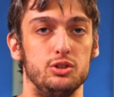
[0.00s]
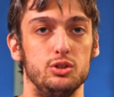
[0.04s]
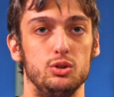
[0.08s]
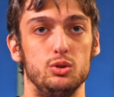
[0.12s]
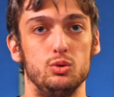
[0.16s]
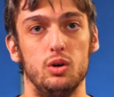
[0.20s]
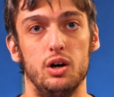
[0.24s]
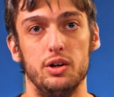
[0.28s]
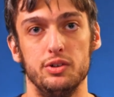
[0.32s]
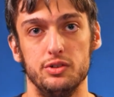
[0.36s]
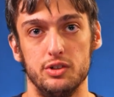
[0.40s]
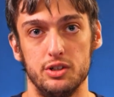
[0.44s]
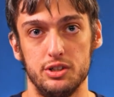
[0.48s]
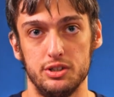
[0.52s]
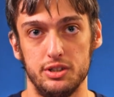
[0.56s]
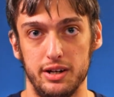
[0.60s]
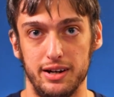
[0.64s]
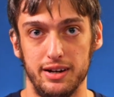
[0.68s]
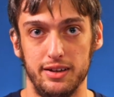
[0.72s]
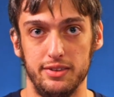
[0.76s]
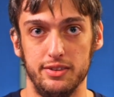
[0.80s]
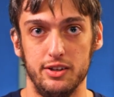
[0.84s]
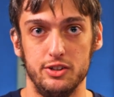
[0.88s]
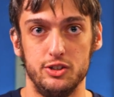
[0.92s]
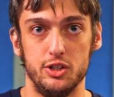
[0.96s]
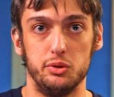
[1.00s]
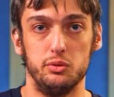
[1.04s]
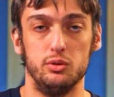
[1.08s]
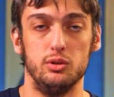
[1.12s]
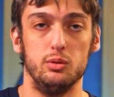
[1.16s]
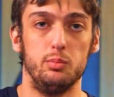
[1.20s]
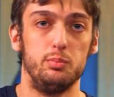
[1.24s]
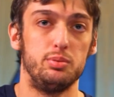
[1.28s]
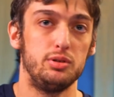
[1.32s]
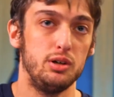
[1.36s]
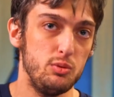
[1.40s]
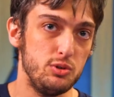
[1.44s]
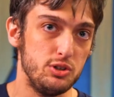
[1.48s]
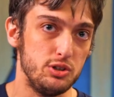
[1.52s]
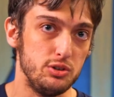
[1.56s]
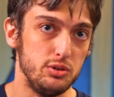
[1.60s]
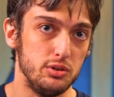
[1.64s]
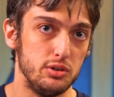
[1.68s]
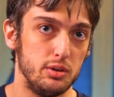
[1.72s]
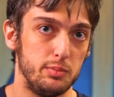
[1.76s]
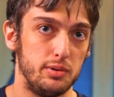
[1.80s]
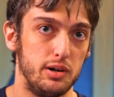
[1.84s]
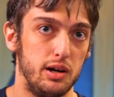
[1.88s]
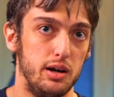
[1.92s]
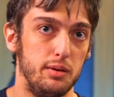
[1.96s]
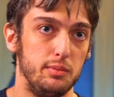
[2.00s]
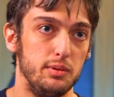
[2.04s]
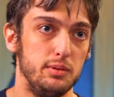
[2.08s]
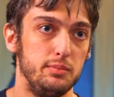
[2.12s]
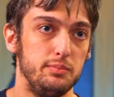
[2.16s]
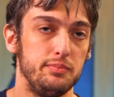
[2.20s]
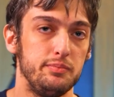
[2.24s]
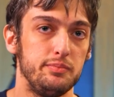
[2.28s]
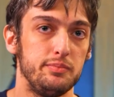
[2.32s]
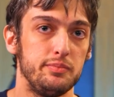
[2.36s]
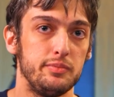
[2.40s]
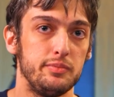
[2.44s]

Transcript: you understand the general approach to the problem.